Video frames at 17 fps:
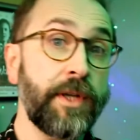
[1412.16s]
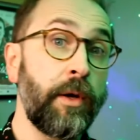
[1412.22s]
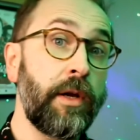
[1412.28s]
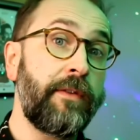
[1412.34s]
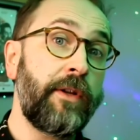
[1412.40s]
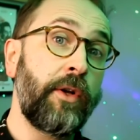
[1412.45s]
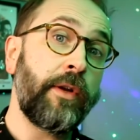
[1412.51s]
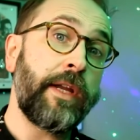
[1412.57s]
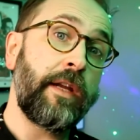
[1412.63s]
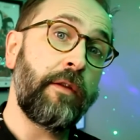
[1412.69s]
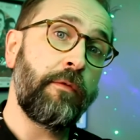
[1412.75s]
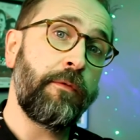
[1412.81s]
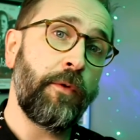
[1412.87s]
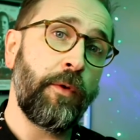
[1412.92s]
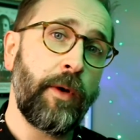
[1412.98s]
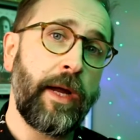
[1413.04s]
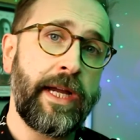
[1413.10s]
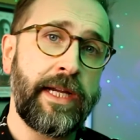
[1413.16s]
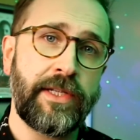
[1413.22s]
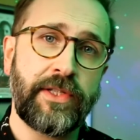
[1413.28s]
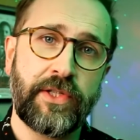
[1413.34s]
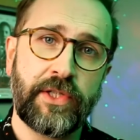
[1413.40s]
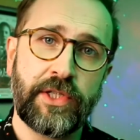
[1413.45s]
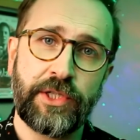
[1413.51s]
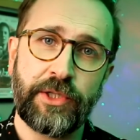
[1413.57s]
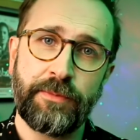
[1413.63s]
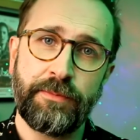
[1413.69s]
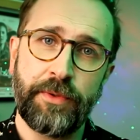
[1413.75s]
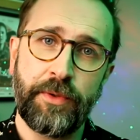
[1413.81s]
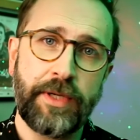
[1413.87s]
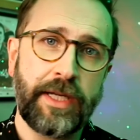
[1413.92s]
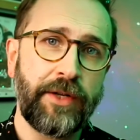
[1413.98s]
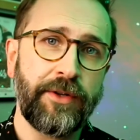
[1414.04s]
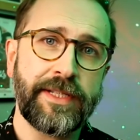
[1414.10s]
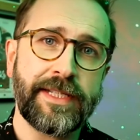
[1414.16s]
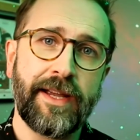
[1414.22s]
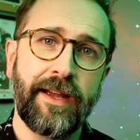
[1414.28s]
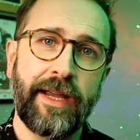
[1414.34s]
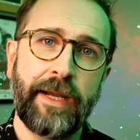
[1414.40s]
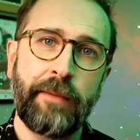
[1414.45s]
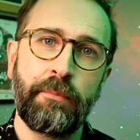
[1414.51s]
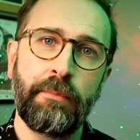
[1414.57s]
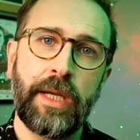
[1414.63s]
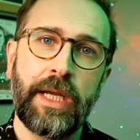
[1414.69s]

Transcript: if you're looking for a spooky good time,